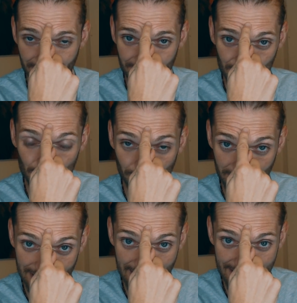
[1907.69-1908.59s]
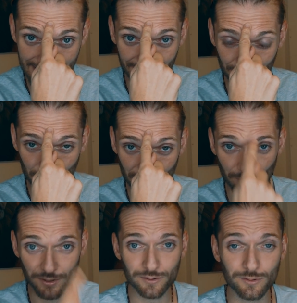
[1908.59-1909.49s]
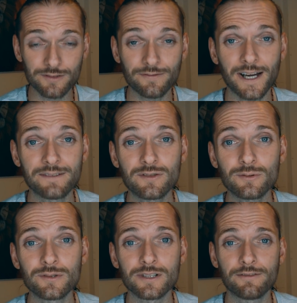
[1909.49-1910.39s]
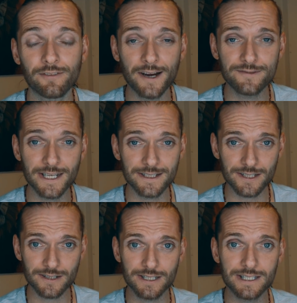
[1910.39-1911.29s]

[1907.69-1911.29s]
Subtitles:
straight here with one of those 5 stones. The 5 senses